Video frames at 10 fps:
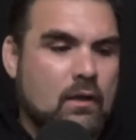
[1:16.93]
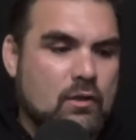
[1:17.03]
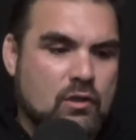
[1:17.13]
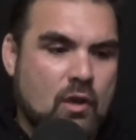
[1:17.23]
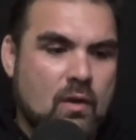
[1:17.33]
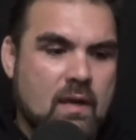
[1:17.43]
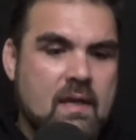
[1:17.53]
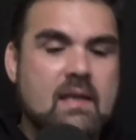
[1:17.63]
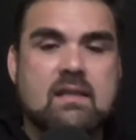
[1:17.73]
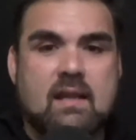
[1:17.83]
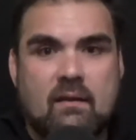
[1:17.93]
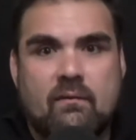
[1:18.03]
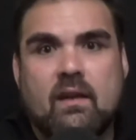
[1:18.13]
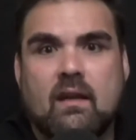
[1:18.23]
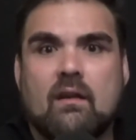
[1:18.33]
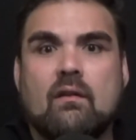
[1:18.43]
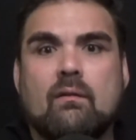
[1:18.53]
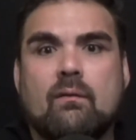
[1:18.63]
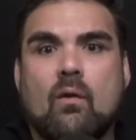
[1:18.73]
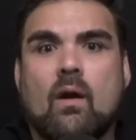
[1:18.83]
So he is an advocate
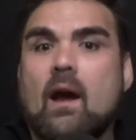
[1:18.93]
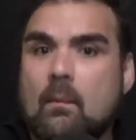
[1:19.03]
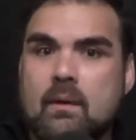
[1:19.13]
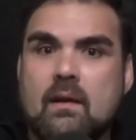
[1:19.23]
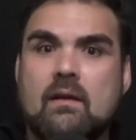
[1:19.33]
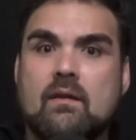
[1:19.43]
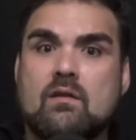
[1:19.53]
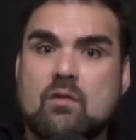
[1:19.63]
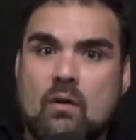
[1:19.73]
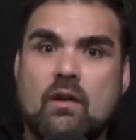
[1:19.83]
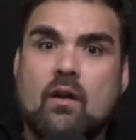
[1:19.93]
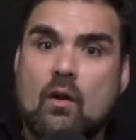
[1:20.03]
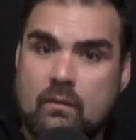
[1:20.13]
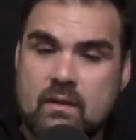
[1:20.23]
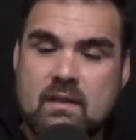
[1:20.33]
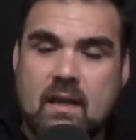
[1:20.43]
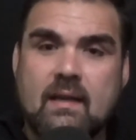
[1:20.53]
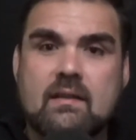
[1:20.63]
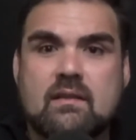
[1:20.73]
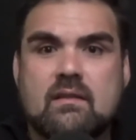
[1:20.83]
for helping the Tongan
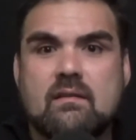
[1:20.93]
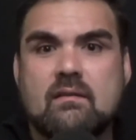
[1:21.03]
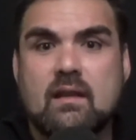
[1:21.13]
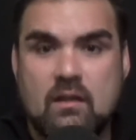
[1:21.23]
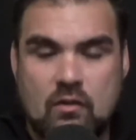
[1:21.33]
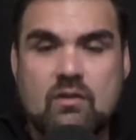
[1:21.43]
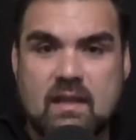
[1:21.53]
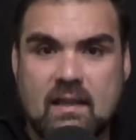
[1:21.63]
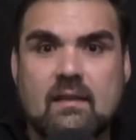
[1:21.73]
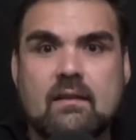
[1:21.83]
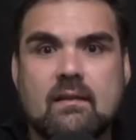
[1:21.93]
overstayers in New Zealand.